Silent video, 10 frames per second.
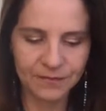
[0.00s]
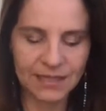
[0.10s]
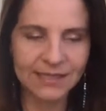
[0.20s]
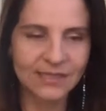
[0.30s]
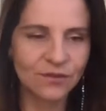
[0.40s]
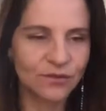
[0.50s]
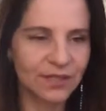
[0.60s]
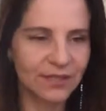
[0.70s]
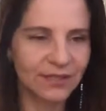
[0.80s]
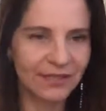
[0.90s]
Let's do
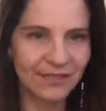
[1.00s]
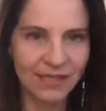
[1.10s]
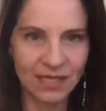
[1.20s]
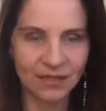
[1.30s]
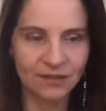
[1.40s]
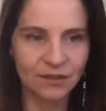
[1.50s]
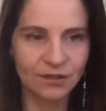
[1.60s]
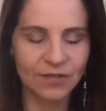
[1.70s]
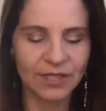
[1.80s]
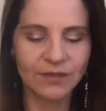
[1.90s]
the sun
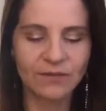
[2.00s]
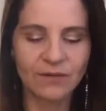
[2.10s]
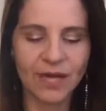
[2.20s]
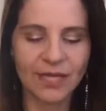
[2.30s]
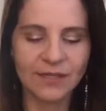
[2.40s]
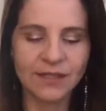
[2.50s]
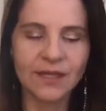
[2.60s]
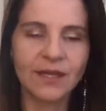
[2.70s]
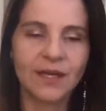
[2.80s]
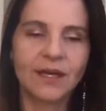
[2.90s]
grid, right?
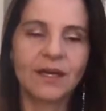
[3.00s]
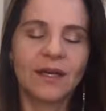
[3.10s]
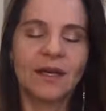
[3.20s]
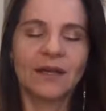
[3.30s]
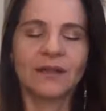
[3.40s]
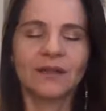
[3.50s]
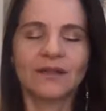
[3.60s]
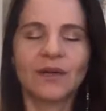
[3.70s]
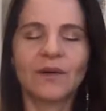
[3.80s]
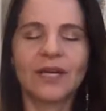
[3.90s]

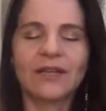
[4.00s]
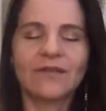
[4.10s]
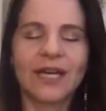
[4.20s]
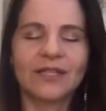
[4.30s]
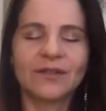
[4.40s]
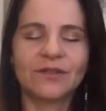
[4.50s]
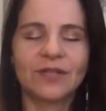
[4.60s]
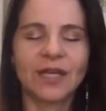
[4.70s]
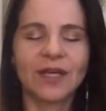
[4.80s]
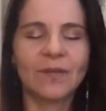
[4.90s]
So I want to invite you to
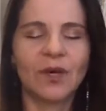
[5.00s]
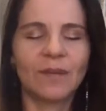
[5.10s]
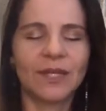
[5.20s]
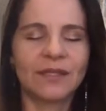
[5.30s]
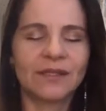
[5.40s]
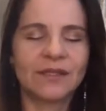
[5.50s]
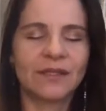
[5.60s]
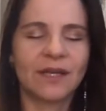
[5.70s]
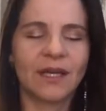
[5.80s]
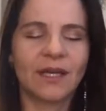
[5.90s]
take a moment
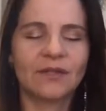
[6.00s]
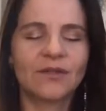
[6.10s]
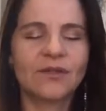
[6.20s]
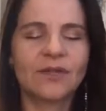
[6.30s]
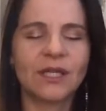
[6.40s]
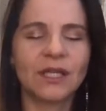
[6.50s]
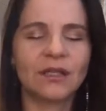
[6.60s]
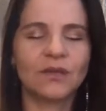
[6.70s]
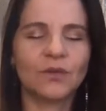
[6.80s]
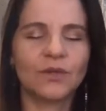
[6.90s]
and tune
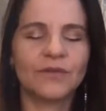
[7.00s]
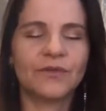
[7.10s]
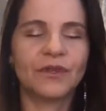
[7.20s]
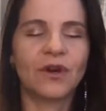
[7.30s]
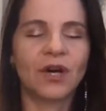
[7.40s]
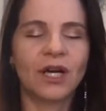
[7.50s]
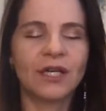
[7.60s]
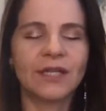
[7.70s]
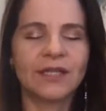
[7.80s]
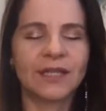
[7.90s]
in with your
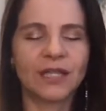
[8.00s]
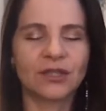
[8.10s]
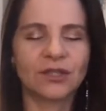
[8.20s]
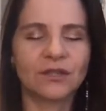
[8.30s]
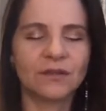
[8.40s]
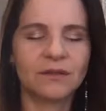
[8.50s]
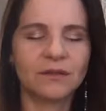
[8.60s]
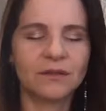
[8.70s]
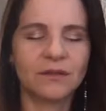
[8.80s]
intention.